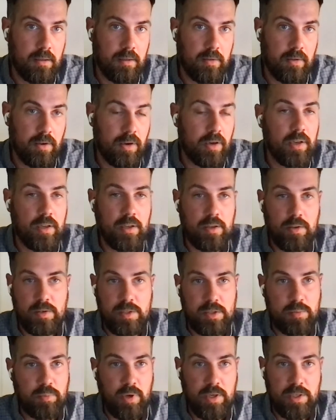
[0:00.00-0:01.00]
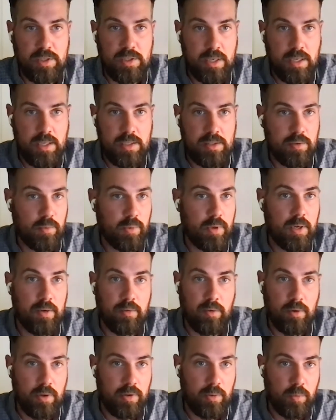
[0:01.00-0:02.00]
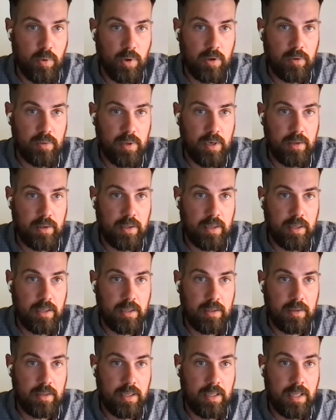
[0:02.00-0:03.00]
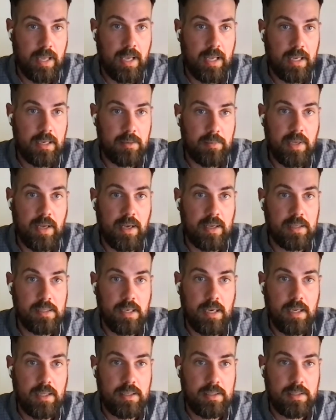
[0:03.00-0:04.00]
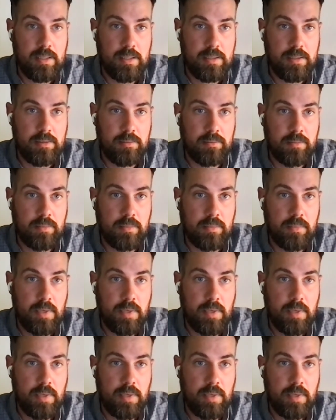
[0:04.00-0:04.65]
they're going to use spreadsheets or whatever other workaround they can to be outside of the system.